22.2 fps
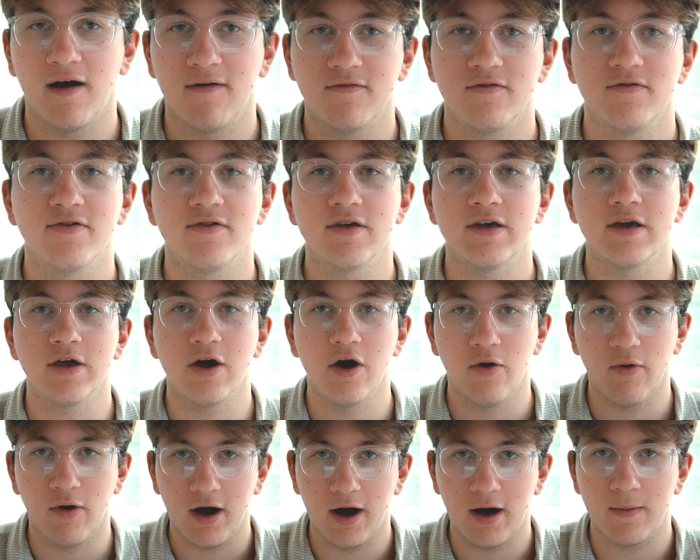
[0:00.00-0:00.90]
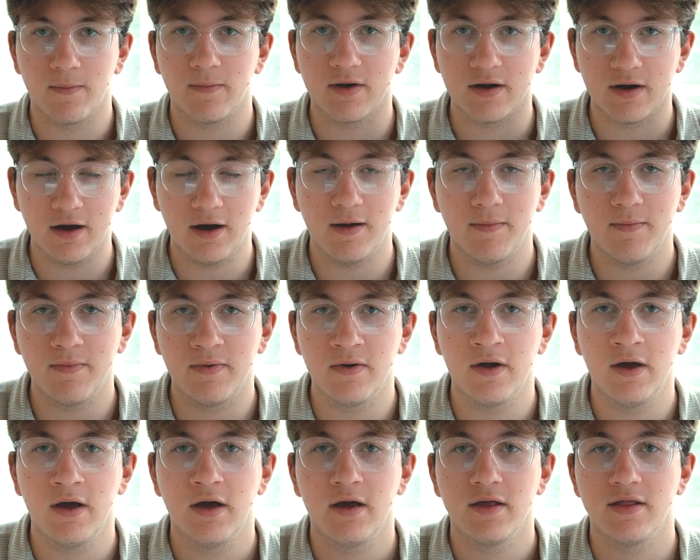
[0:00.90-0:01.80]
obviously go up and up.
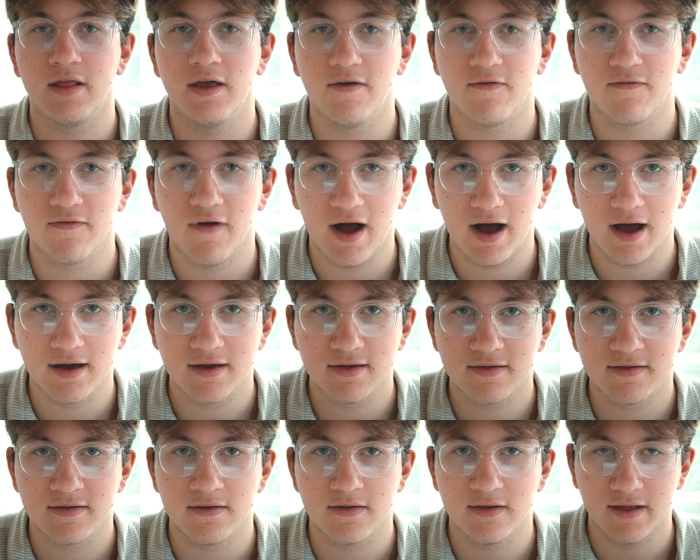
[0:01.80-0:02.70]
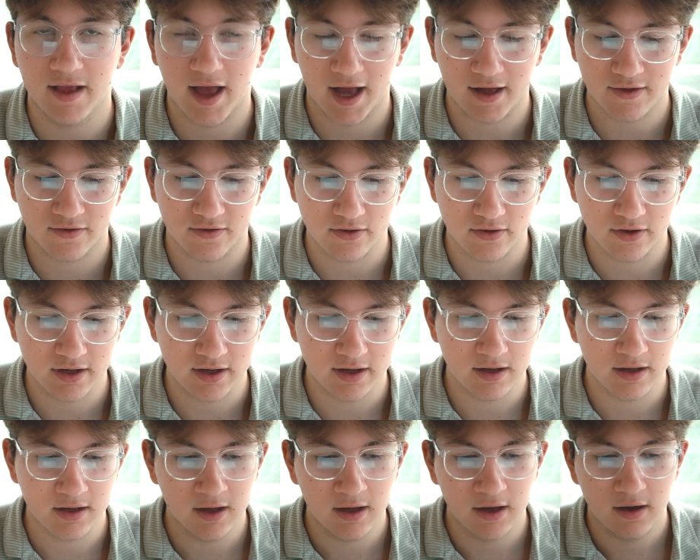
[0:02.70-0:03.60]
They rise
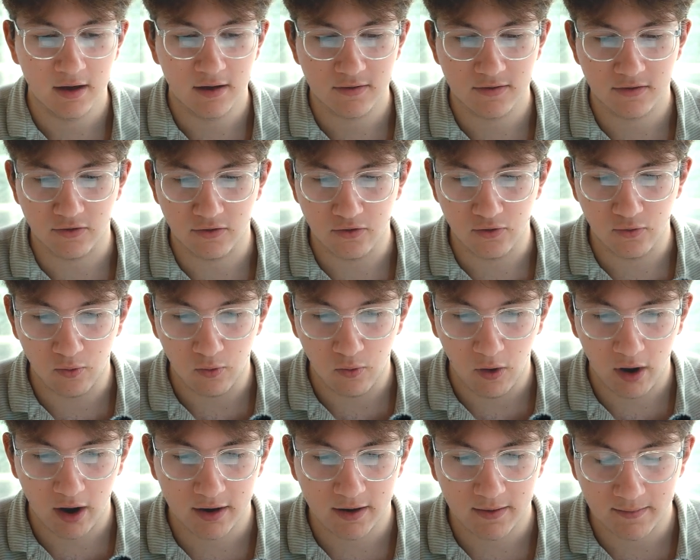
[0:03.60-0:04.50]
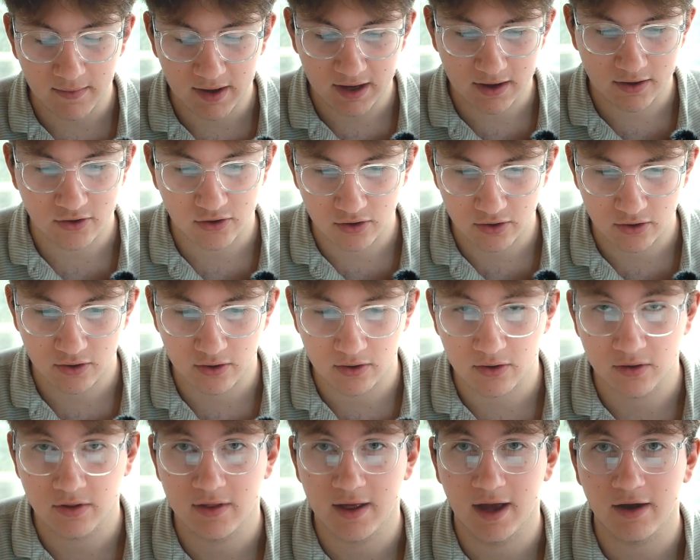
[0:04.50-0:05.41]
naturally. So you want to make
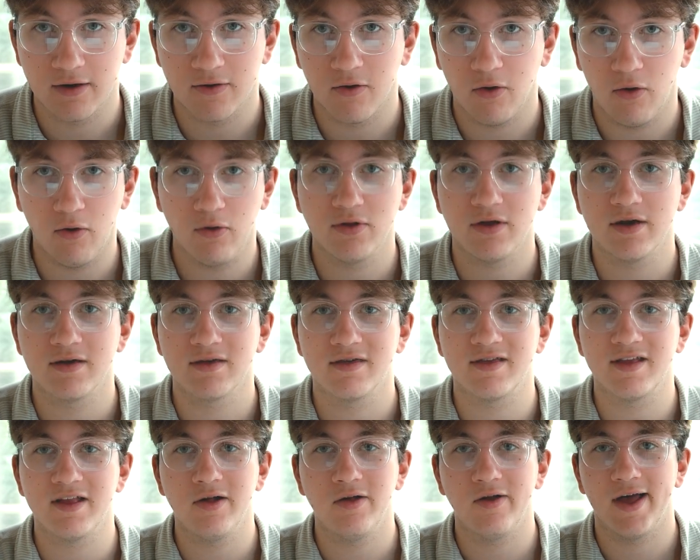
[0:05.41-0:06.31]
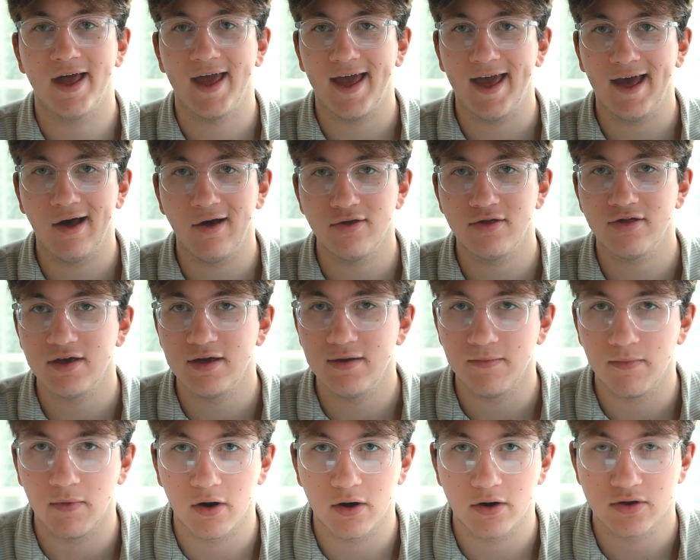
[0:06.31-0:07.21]
sure that you're holding still a healthy
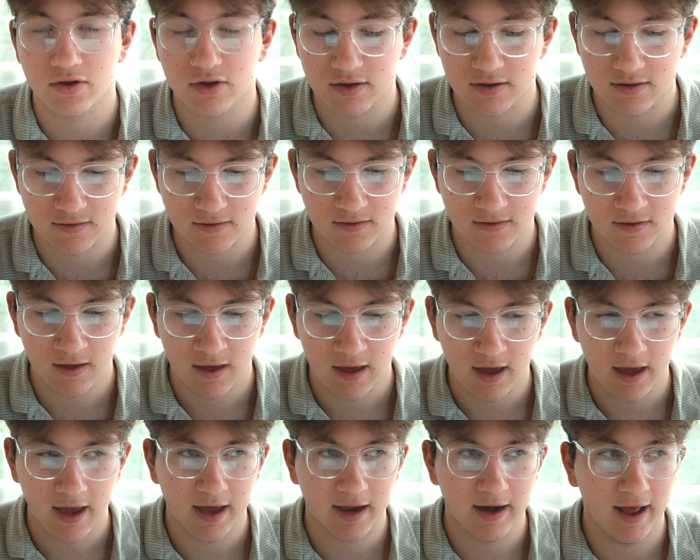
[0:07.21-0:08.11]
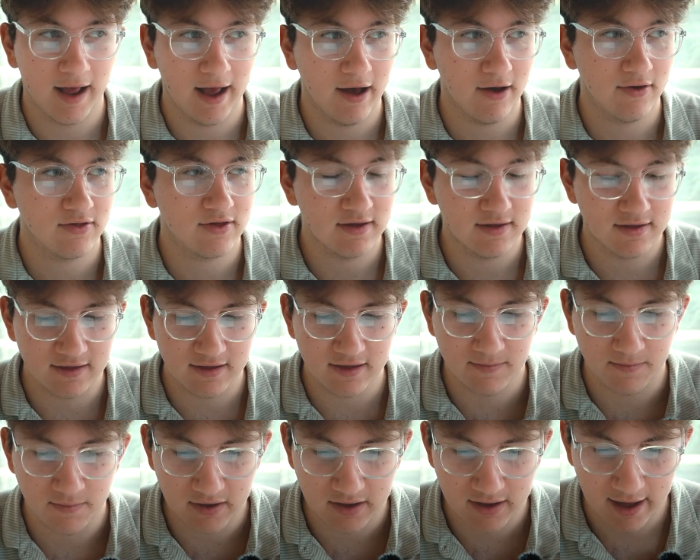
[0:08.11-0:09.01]
margins and a healthy
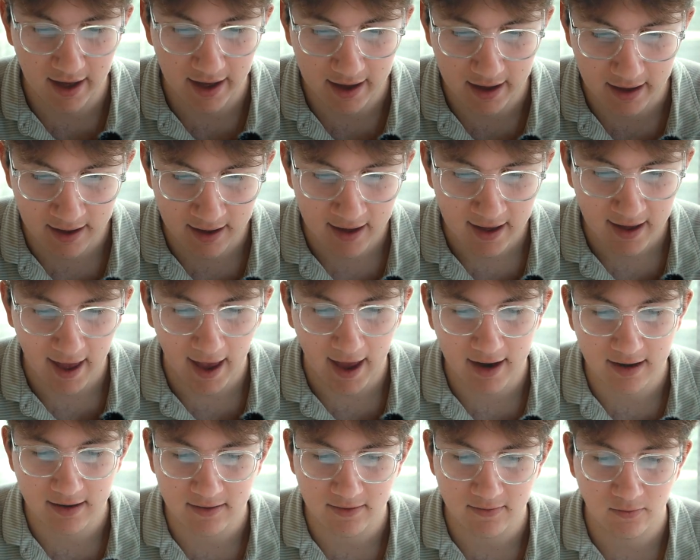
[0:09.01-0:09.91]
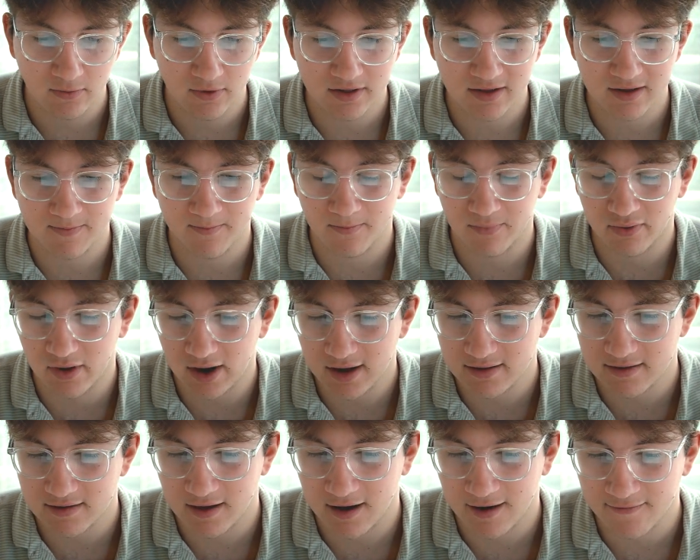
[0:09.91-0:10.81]
CPA. And with the
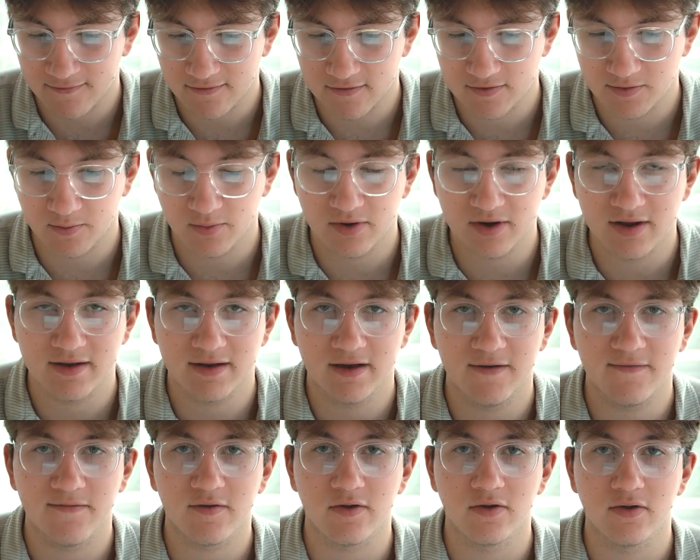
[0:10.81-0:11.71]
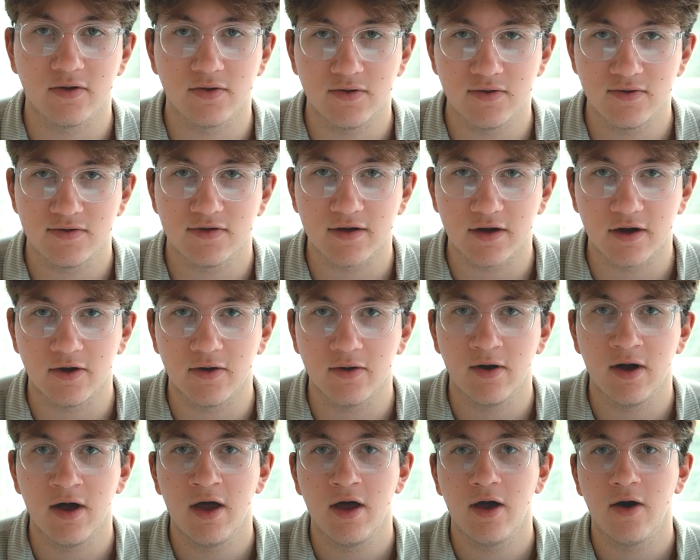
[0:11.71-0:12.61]
price offer, it's pretty difficult to do so